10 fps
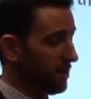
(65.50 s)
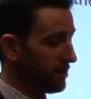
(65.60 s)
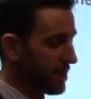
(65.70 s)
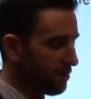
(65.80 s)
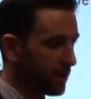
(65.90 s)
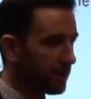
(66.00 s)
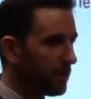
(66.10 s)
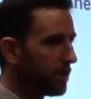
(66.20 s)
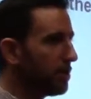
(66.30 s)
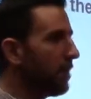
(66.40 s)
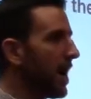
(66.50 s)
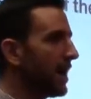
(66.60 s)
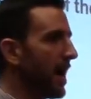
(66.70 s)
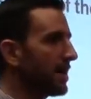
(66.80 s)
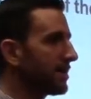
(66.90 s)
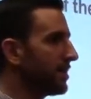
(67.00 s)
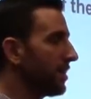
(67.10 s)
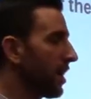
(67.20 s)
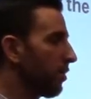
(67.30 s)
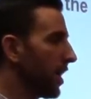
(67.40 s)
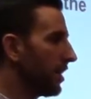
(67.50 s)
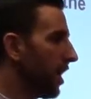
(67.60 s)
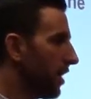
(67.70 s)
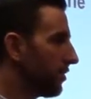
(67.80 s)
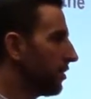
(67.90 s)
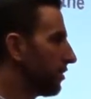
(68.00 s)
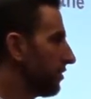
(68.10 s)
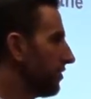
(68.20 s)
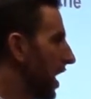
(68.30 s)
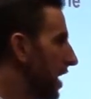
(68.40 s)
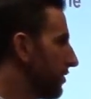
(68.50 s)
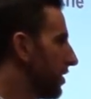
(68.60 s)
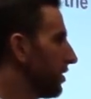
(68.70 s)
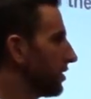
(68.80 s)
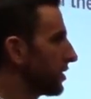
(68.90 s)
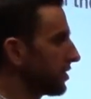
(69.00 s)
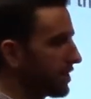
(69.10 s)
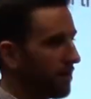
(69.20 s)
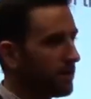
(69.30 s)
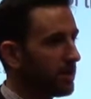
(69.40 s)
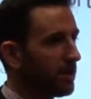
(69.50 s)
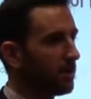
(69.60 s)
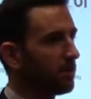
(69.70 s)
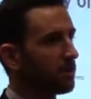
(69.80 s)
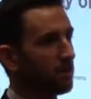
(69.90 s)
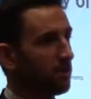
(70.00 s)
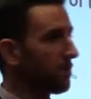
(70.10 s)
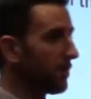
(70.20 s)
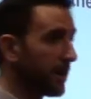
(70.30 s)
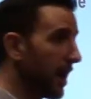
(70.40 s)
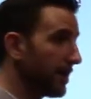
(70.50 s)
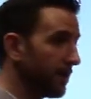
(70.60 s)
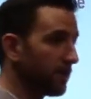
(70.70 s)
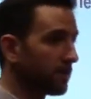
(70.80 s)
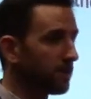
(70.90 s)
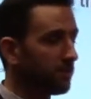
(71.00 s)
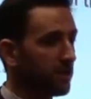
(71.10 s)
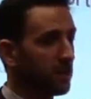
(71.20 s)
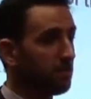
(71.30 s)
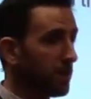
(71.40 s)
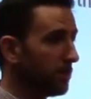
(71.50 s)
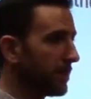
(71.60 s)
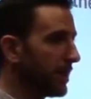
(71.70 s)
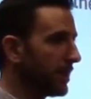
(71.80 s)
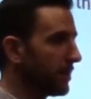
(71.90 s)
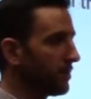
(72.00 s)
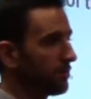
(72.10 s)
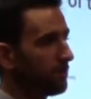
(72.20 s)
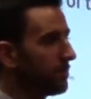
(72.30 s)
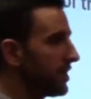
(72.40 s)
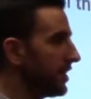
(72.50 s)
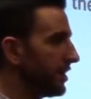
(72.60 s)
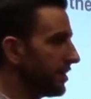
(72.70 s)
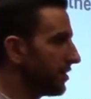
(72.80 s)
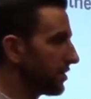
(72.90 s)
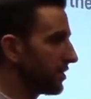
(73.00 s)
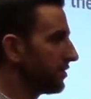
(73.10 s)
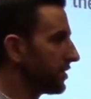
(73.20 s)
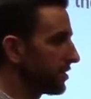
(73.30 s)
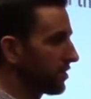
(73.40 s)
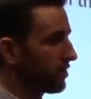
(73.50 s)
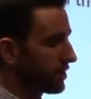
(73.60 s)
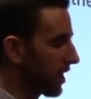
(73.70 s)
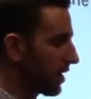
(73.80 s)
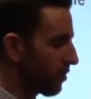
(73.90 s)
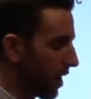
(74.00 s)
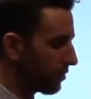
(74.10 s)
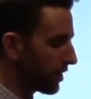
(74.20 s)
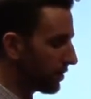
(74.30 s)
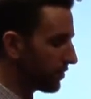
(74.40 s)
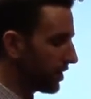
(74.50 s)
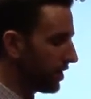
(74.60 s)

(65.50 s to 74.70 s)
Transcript: typically when you buy an asset, you got to write it off over 5 years or 7 years or 39 years if it's a building or 15 years if it's a certain kind of property.